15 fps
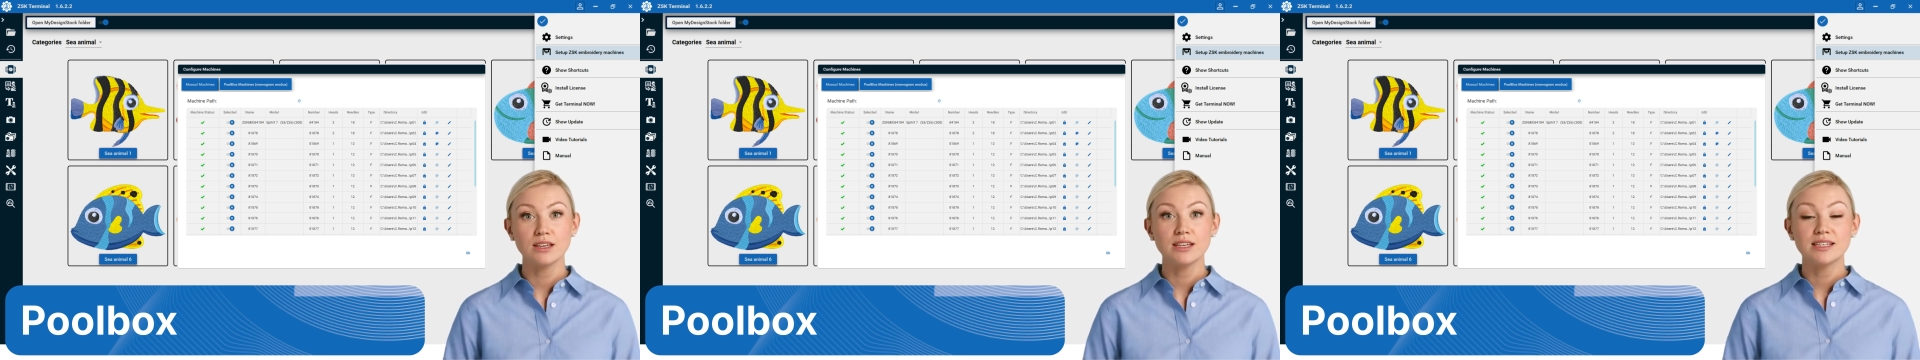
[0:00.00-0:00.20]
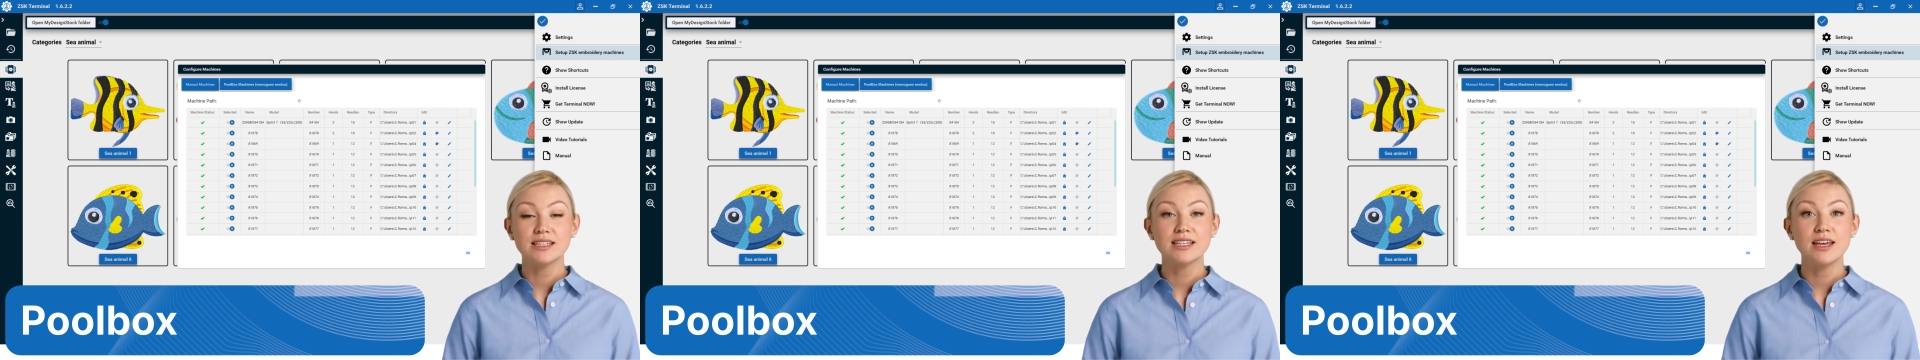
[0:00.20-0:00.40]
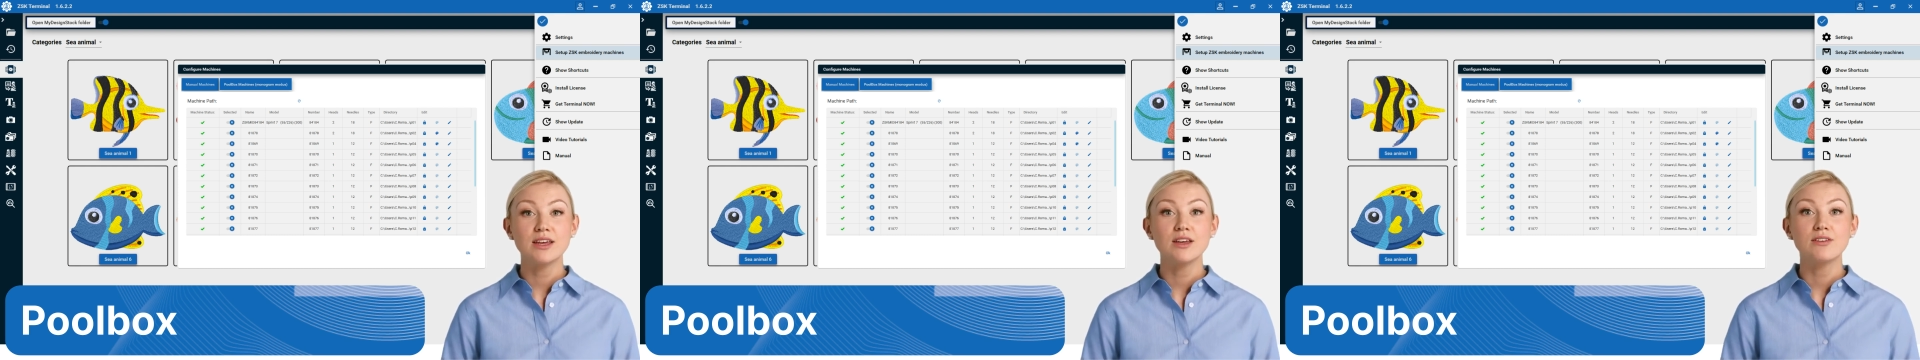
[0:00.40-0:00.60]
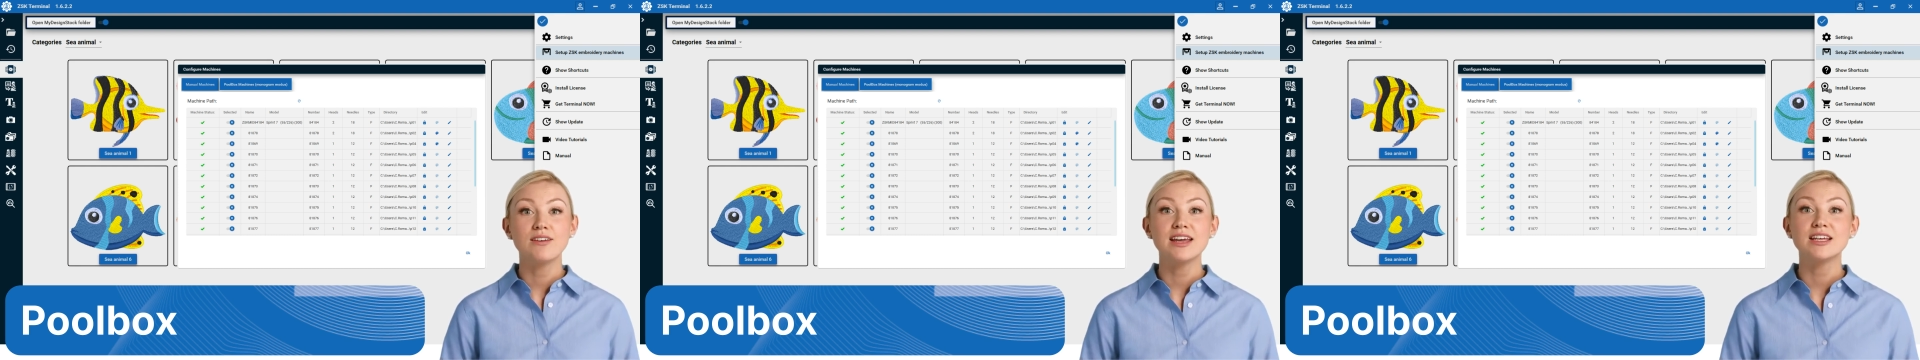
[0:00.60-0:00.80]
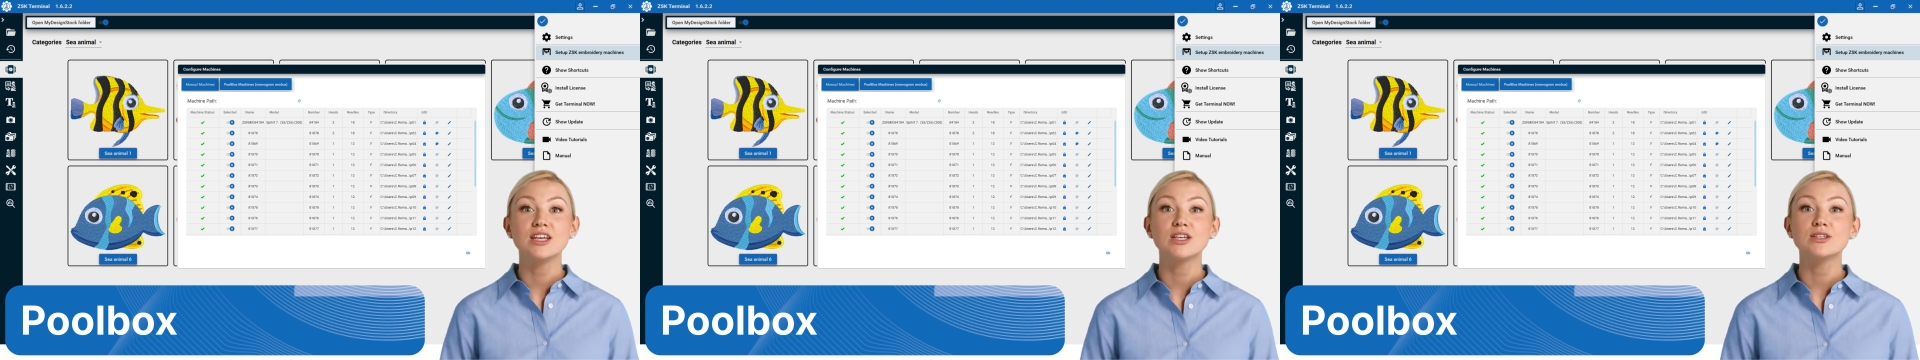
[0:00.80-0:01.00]
To set the
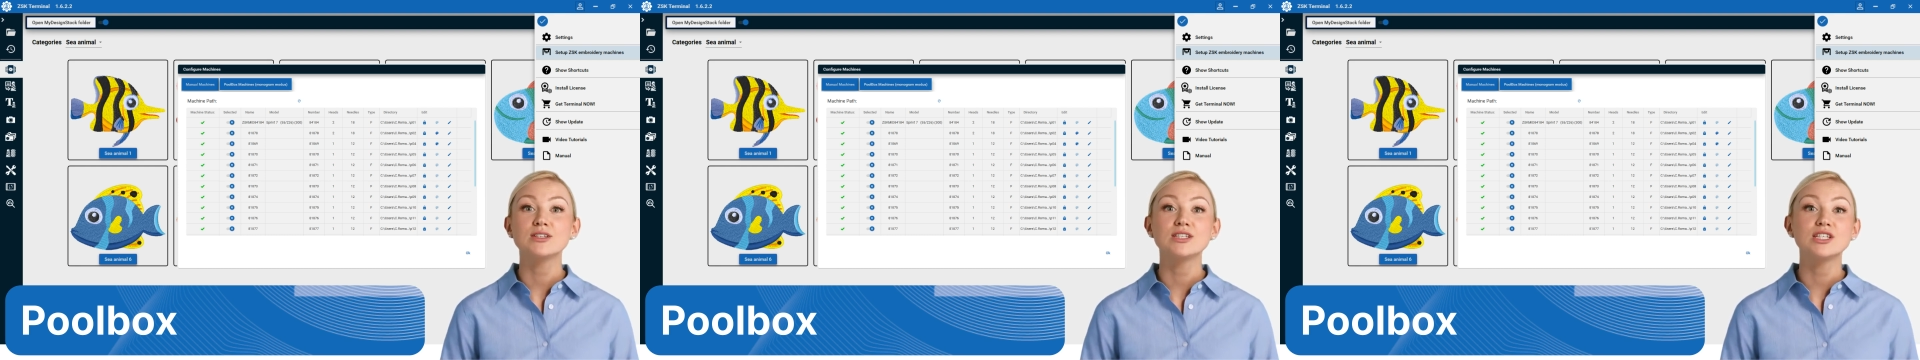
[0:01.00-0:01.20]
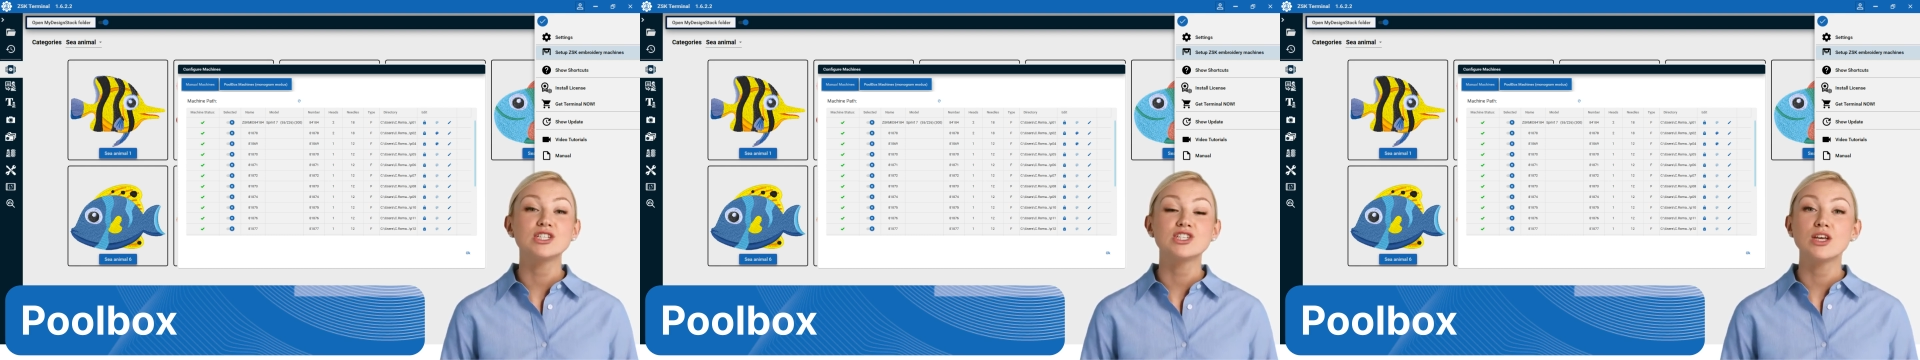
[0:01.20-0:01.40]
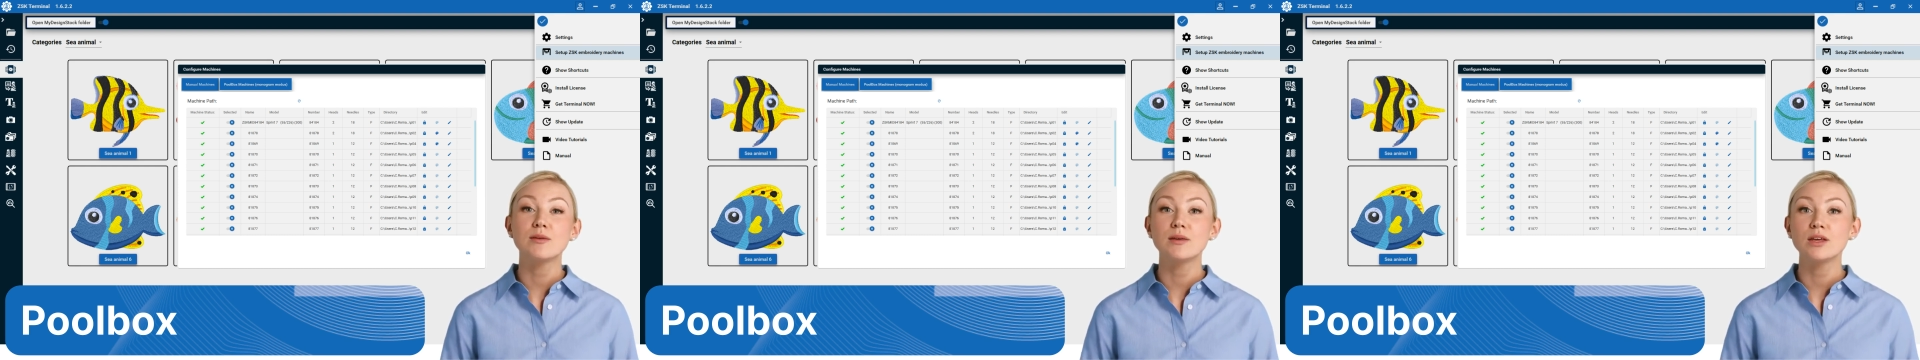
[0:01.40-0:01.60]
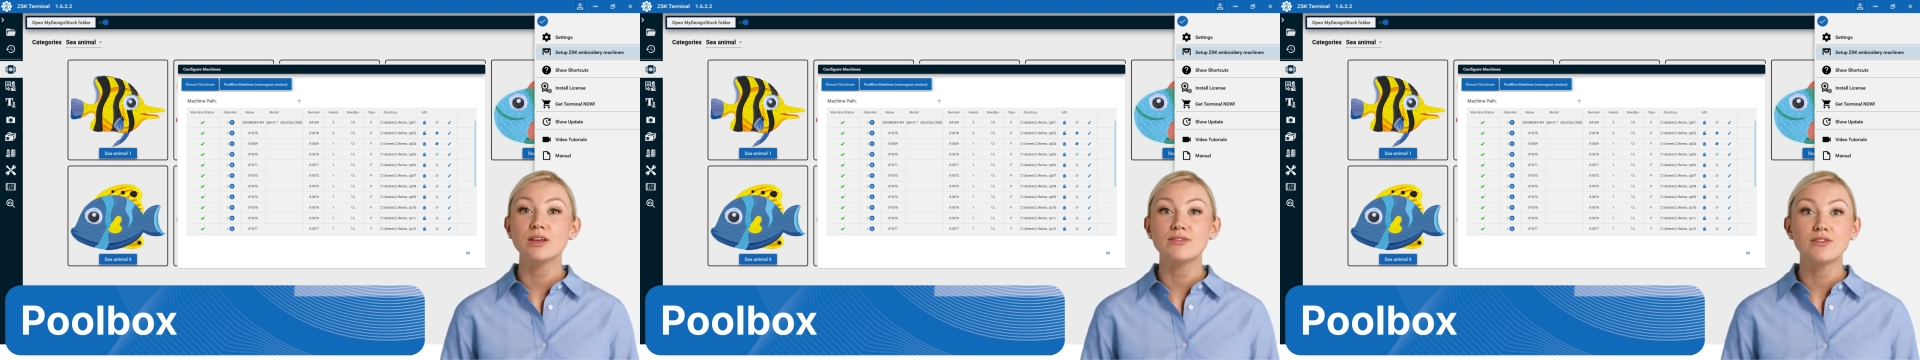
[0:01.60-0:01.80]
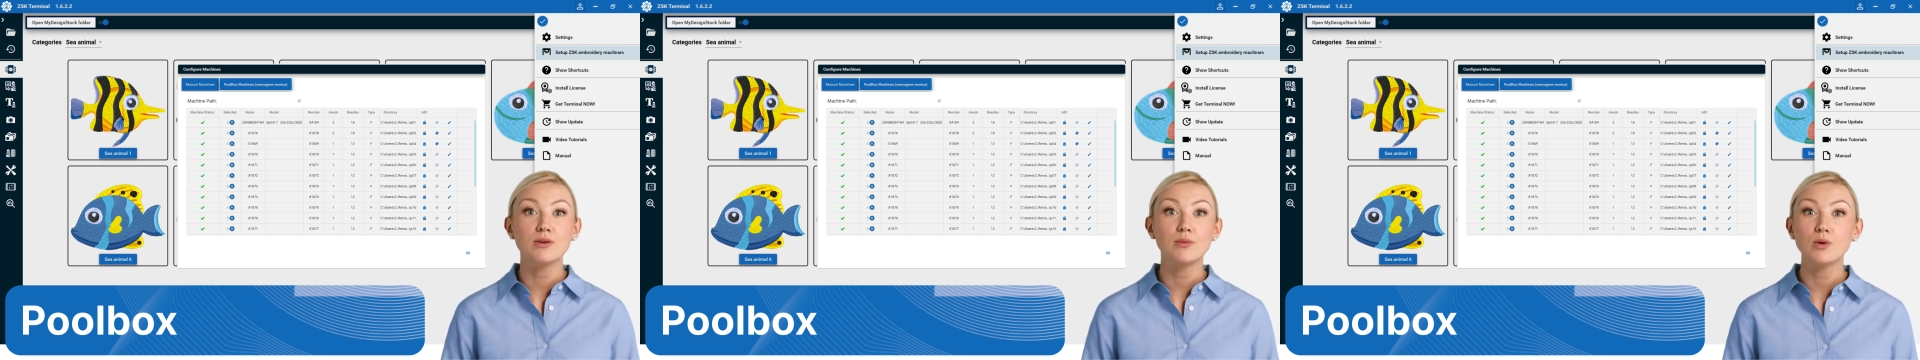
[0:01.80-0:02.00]
thread cones in Terminal
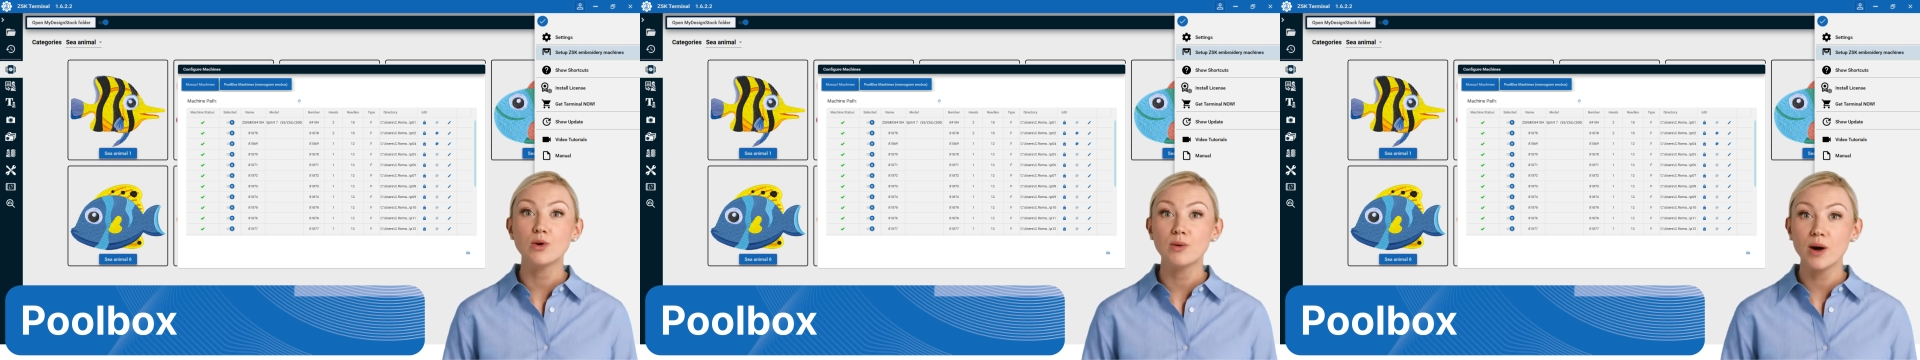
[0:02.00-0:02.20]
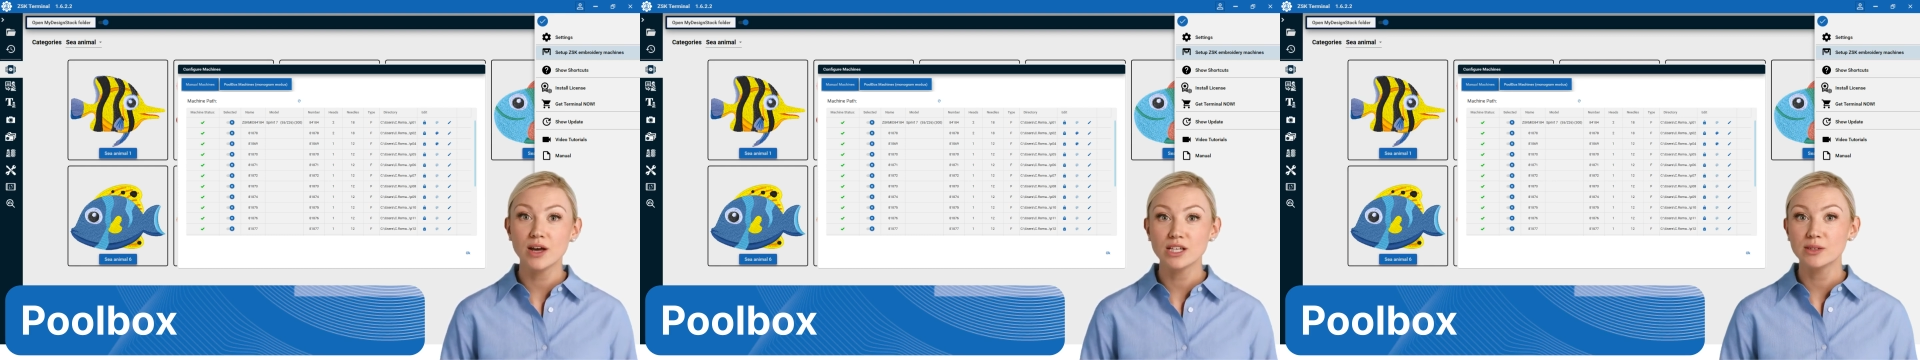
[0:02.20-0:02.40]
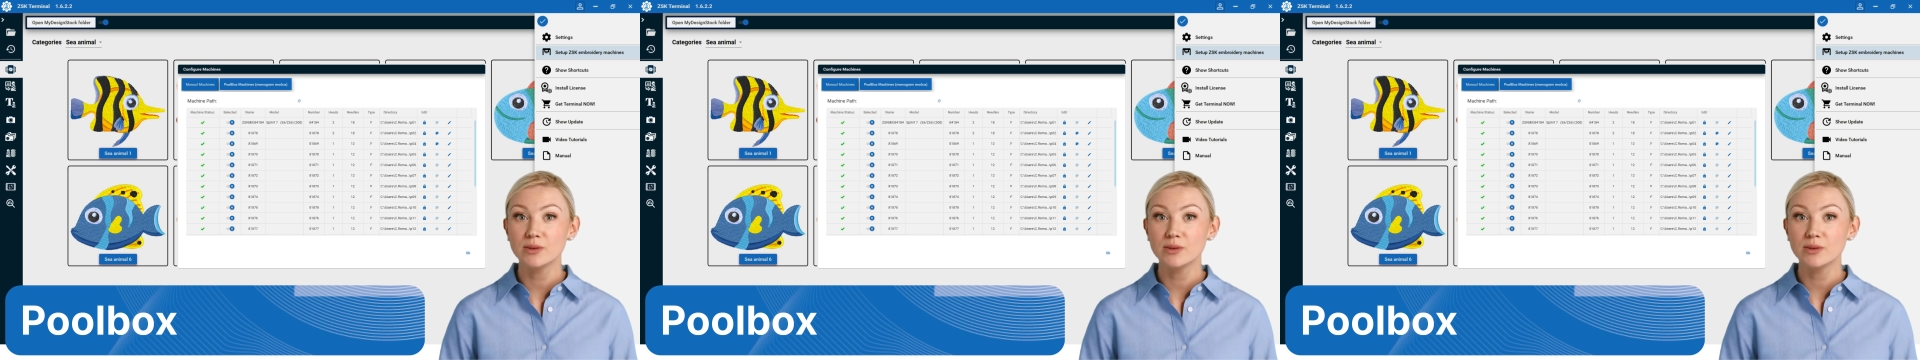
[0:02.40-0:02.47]
for a PoolBox